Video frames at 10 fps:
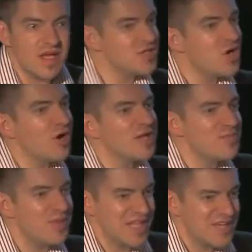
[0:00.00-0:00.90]
it's
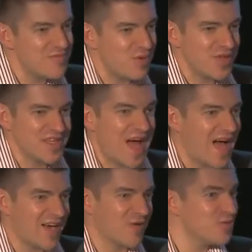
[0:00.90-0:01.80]
hardly believable that
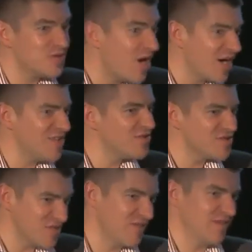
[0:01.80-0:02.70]
hacker will target your
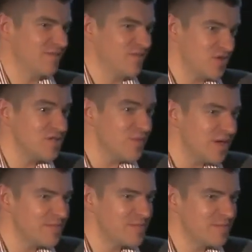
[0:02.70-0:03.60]
server. Trust me.